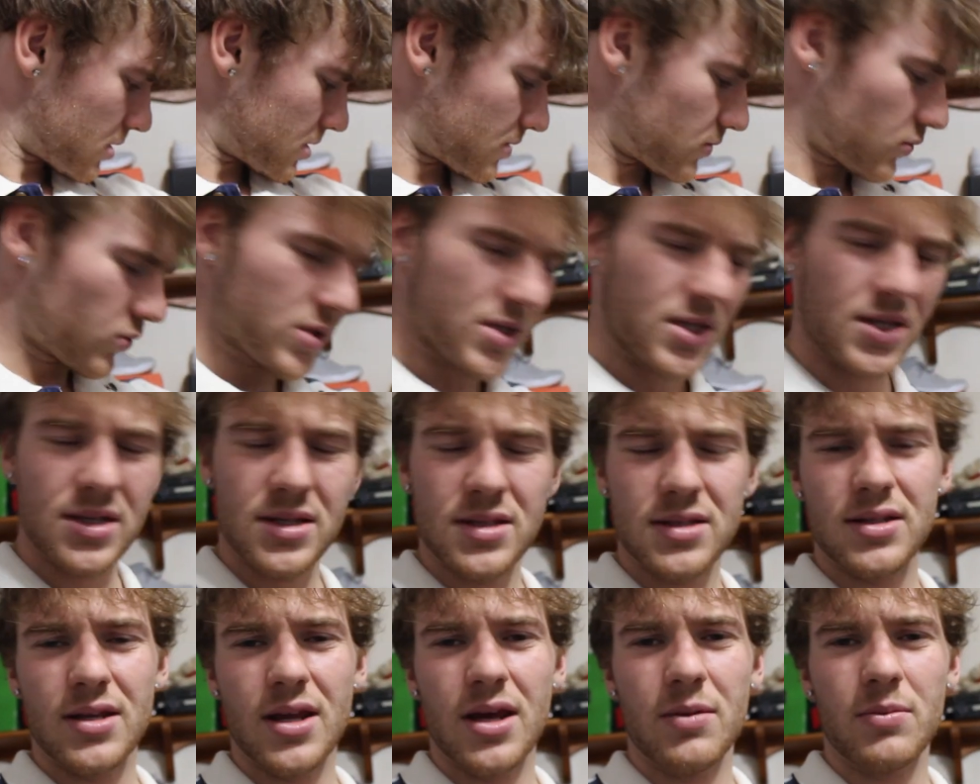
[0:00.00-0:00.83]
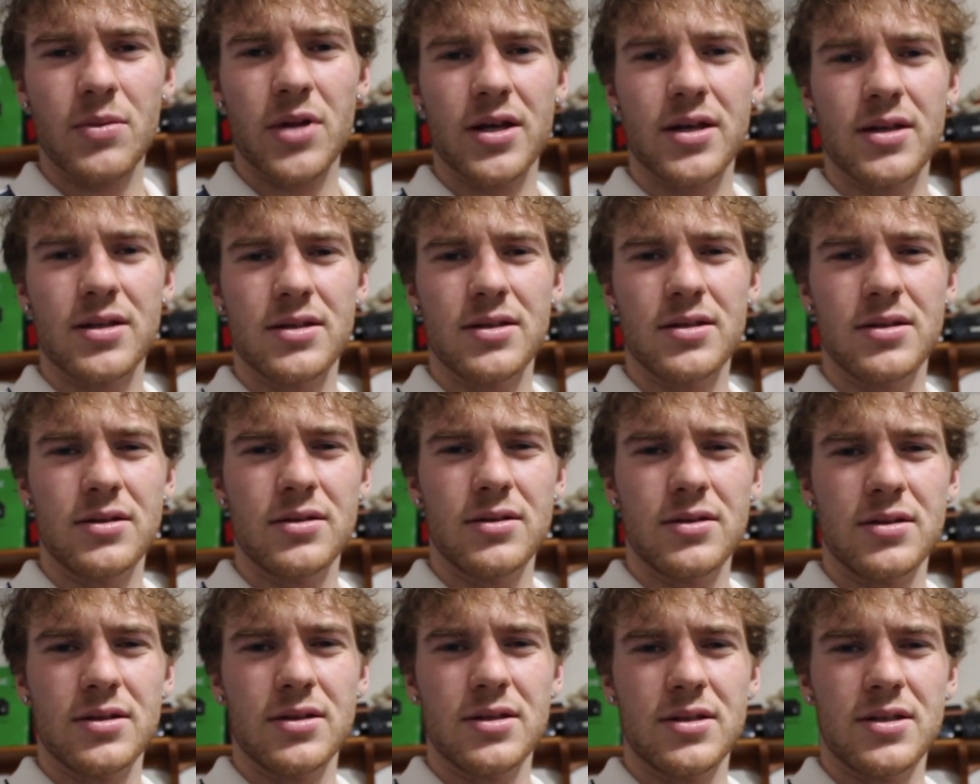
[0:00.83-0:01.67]
Was his name like
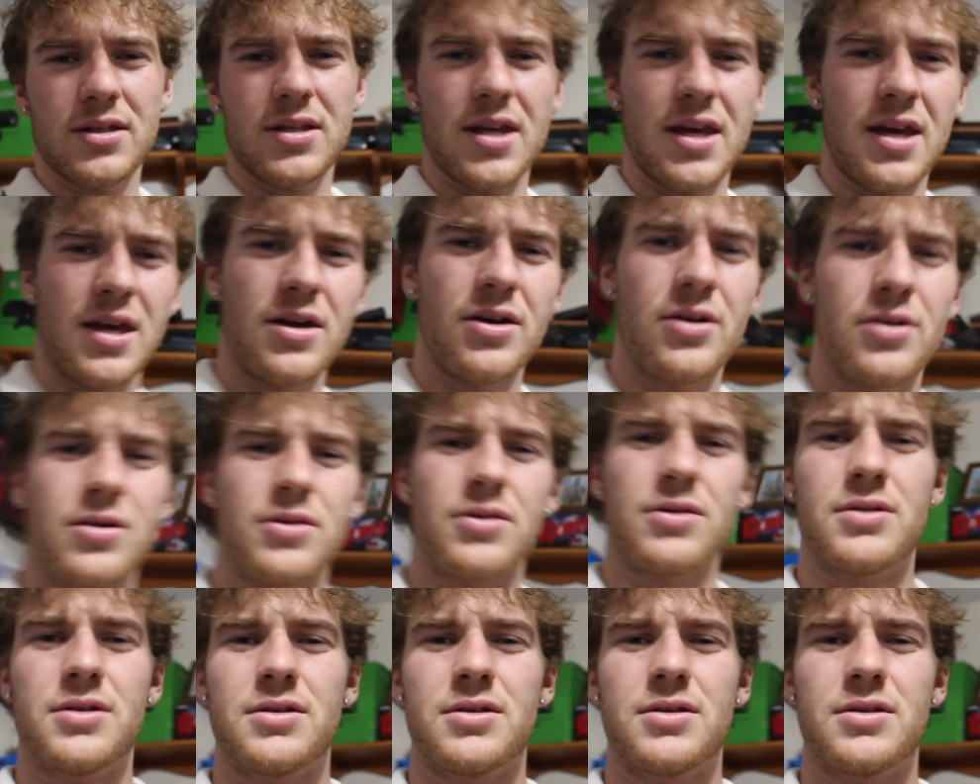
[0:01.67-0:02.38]
Tigger?